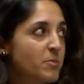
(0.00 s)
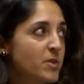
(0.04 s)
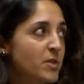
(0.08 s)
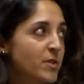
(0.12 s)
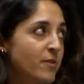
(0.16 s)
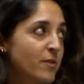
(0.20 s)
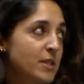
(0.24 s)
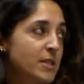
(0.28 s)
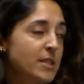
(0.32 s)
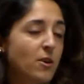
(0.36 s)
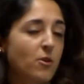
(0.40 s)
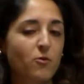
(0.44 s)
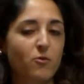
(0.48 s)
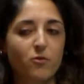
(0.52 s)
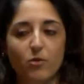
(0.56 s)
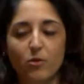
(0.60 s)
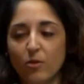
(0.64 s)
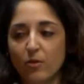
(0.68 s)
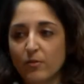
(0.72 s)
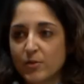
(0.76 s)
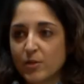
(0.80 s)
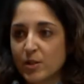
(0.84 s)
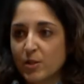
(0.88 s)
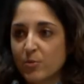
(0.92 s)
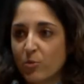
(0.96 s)
bit of a downfall
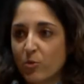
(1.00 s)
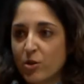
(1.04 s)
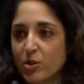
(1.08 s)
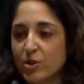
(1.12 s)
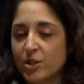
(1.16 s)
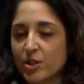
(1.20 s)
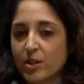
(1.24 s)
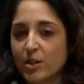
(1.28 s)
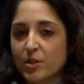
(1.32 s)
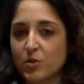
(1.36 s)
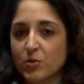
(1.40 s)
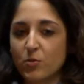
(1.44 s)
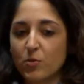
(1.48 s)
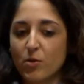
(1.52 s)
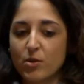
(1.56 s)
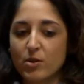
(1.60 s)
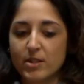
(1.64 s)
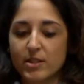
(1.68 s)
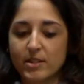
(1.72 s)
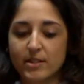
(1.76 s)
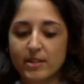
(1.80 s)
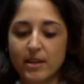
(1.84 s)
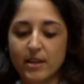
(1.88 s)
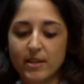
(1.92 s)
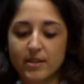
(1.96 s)
of this project
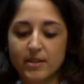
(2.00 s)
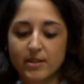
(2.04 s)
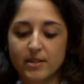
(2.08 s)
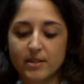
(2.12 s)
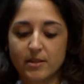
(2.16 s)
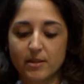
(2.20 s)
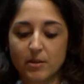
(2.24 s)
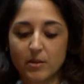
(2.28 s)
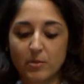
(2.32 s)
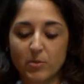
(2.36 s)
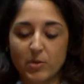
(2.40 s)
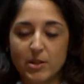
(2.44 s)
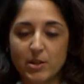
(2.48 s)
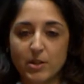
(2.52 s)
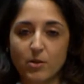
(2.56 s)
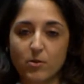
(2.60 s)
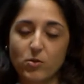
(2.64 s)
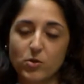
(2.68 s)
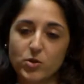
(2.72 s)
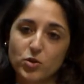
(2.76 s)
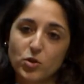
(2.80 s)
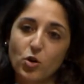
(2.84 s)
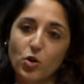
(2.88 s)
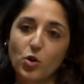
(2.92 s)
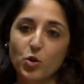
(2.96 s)
was that the building
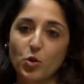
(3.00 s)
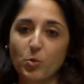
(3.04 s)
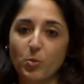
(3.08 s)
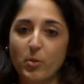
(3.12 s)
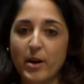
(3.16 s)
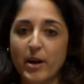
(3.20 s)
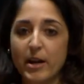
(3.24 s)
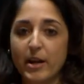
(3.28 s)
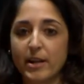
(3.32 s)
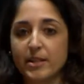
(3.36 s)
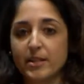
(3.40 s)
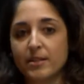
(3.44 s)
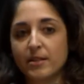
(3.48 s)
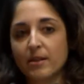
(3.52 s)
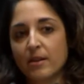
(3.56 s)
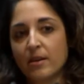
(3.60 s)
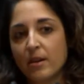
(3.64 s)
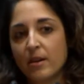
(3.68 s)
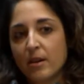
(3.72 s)
was occupied